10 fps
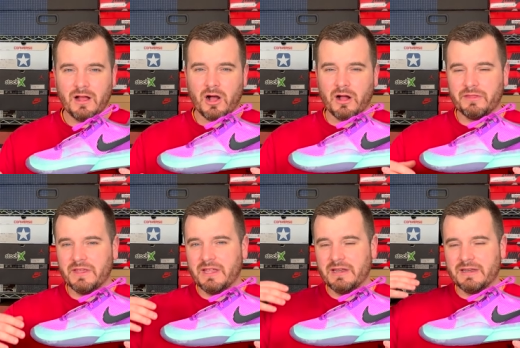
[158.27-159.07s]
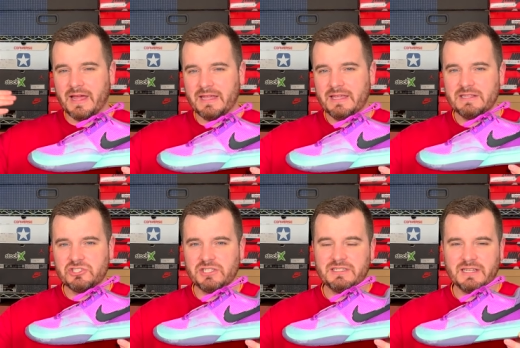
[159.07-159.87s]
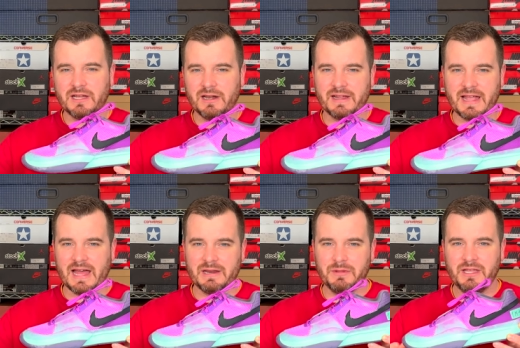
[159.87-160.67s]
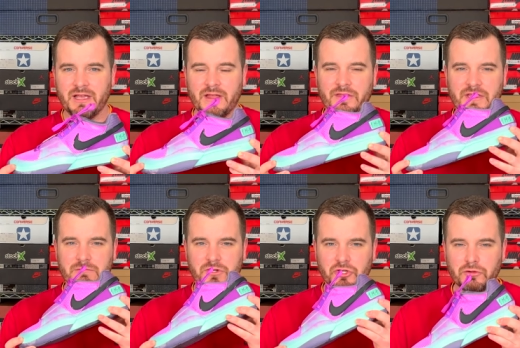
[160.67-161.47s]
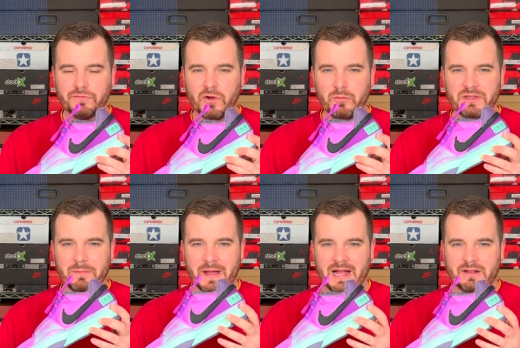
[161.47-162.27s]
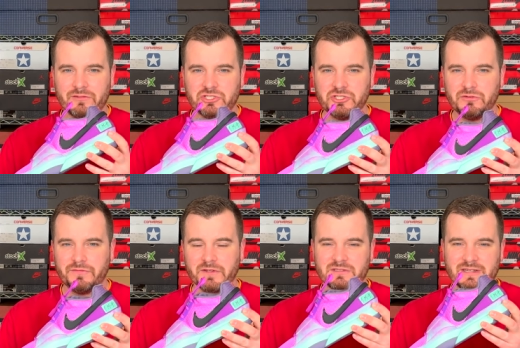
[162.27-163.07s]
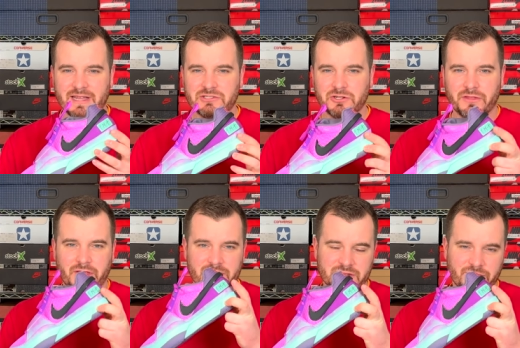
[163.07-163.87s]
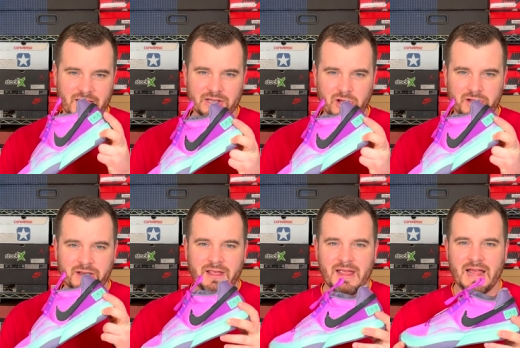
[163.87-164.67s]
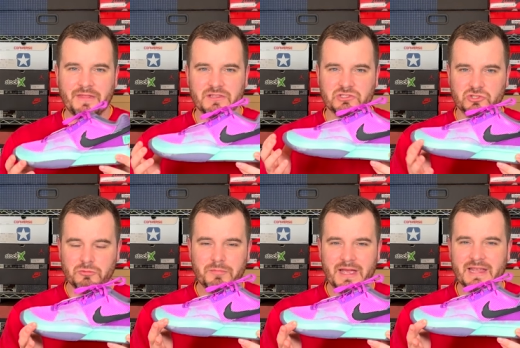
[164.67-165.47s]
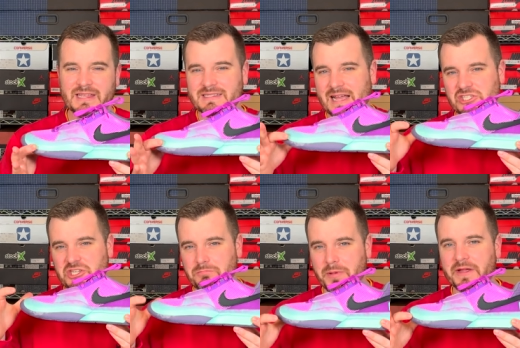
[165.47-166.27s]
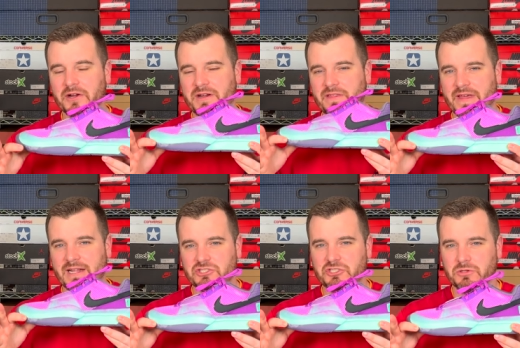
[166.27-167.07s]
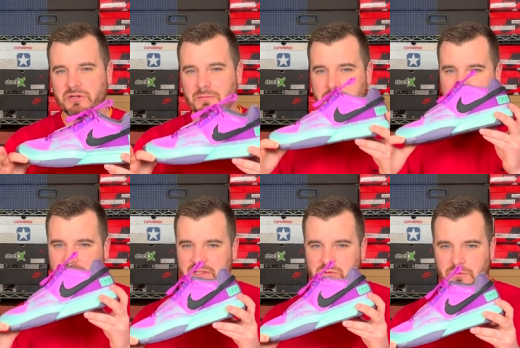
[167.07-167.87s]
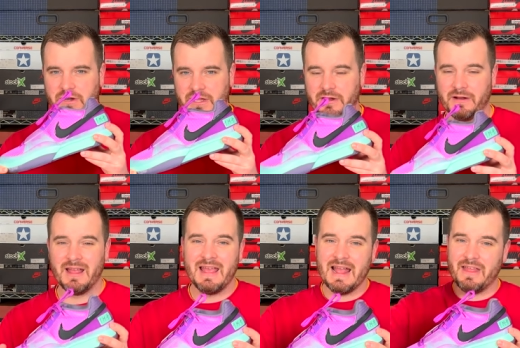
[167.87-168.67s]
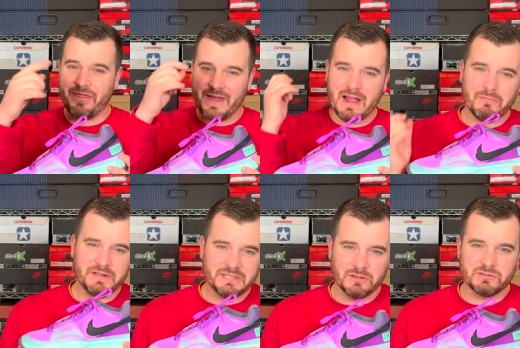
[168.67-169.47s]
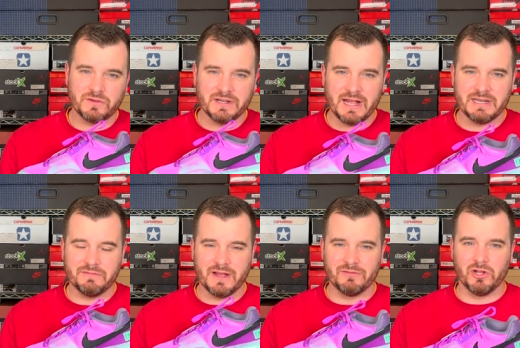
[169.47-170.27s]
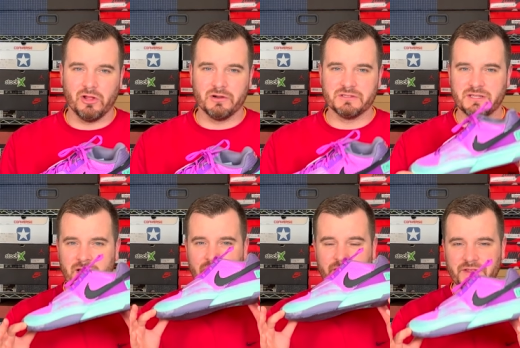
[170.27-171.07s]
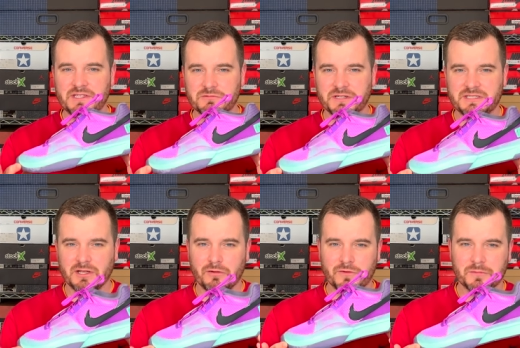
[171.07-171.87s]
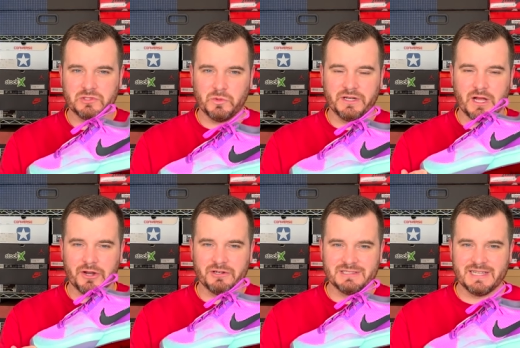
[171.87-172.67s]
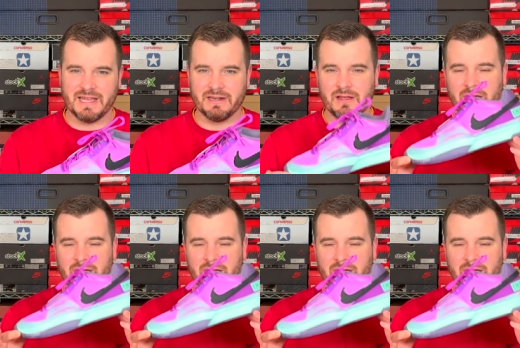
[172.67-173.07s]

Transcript: on the Nike GT Cut Academy the Renew foam in the back of the shoe feels nicer than this Phylon, and the Zoom bag is actually bigger in that shoe compared to this one right here. And that retails for $95. These retail for between 110 and